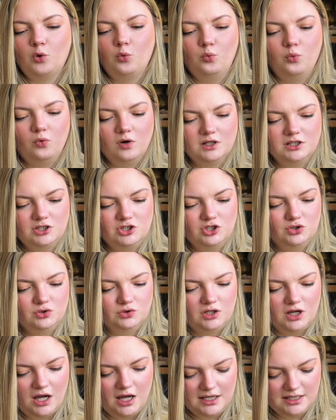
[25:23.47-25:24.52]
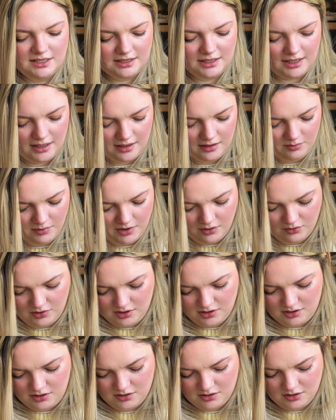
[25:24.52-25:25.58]
What should I say about
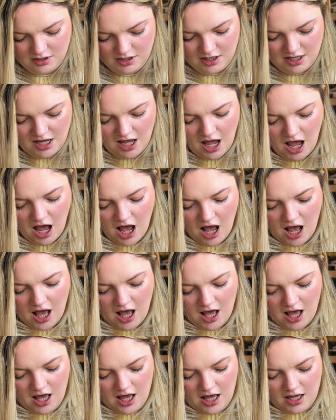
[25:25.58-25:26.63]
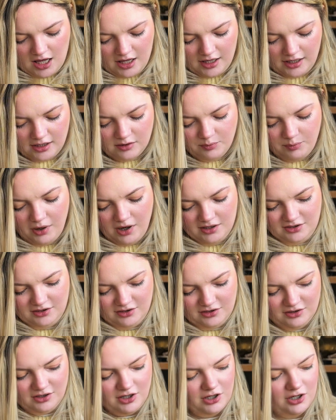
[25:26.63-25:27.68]
it? In
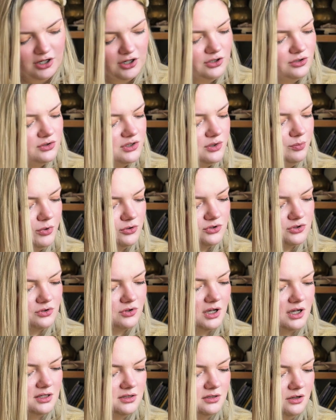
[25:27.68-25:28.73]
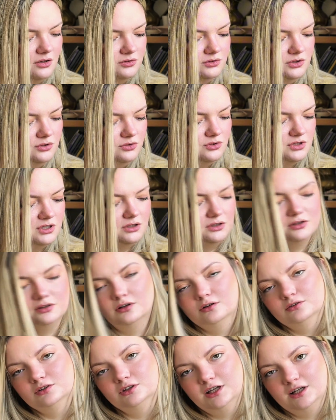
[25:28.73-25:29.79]
pattern, you're supposed to cast on using
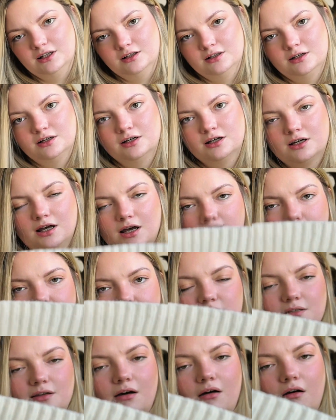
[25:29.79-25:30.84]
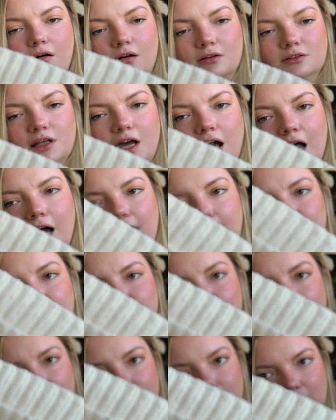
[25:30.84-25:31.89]
long tail cast on. I
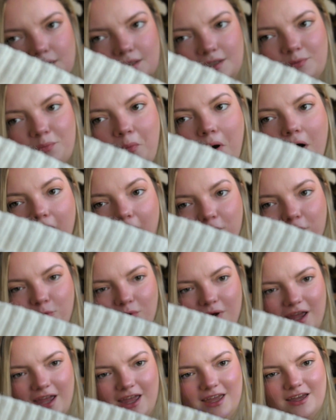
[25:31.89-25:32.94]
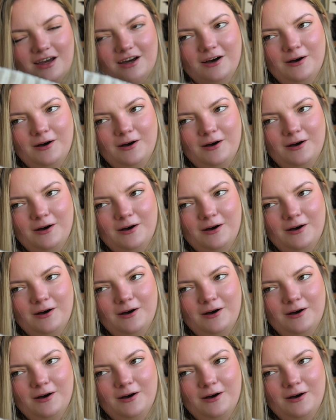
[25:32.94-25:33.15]
made it my way.